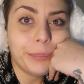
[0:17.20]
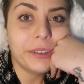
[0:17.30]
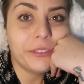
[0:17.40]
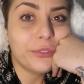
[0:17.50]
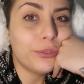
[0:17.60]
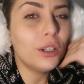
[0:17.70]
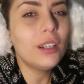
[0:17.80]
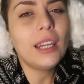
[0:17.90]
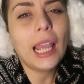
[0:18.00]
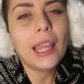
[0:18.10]
but for
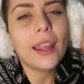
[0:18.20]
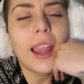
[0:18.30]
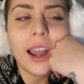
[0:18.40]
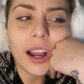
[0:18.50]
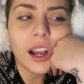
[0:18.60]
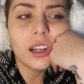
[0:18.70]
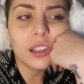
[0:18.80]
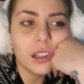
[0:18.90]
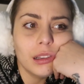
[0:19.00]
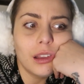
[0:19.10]
today I had
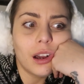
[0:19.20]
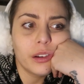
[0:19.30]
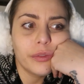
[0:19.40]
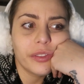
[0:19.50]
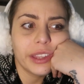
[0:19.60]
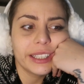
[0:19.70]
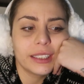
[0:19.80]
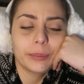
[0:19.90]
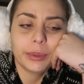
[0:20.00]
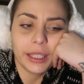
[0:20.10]
a lot of
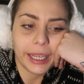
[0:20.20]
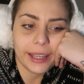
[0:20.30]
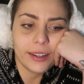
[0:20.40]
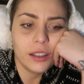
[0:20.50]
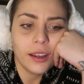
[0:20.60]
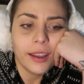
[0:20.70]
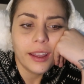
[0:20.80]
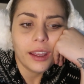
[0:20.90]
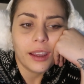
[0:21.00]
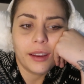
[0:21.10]
things planned,
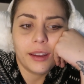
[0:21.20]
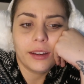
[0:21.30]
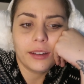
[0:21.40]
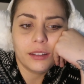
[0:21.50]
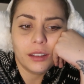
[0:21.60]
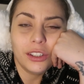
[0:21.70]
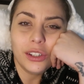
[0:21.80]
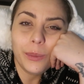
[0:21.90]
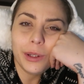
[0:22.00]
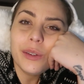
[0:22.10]
and you
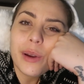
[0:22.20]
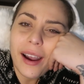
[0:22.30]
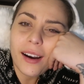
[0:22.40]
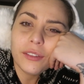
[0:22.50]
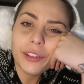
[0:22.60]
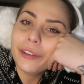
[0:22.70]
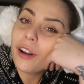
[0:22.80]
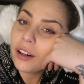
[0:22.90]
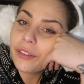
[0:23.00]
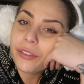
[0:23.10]
know when you have a
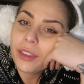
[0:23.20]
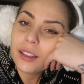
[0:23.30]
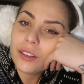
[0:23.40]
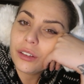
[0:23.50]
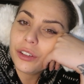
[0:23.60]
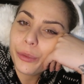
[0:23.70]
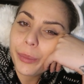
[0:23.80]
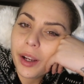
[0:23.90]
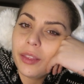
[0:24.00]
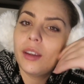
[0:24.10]
lot of things on your
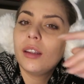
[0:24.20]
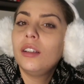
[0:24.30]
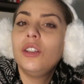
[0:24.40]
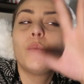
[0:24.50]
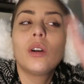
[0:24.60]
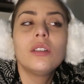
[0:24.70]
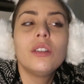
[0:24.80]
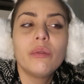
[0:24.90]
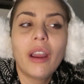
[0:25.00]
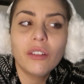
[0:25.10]
mind and you want
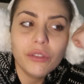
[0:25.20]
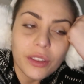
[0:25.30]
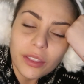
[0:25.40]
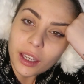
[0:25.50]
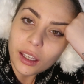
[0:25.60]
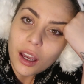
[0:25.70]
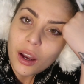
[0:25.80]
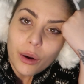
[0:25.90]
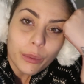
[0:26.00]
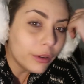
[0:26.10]
to do everything?
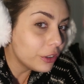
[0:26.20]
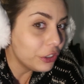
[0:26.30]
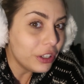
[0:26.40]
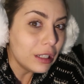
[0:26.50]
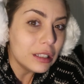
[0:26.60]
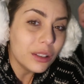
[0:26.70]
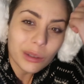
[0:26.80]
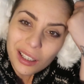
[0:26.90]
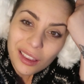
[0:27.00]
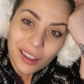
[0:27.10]
Well, you're not going to
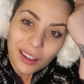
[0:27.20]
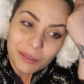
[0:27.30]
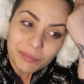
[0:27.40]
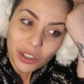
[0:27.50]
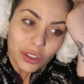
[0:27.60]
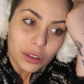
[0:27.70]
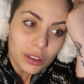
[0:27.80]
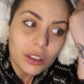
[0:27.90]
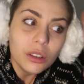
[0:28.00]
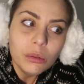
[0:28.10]
do anything.
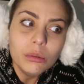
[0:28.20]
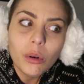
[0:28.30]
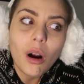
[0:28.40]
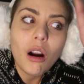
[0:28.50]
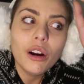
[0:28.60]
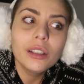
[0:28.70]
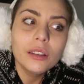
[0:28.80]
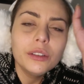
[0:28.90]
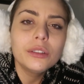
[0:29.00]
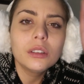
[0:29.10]
You are
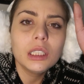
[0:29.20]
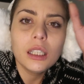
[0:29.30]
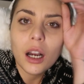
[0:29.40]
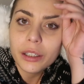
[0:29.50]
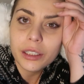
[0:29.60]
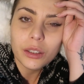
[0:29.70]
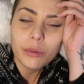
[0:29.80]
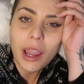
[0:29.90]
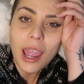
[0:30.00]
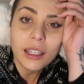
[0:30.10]
literally not going to
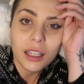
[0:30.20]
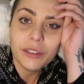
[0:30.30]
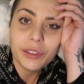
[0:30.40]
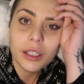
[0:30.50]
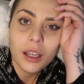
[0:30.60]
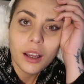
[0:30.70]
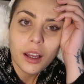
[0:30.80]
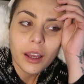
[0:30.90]
do any of it.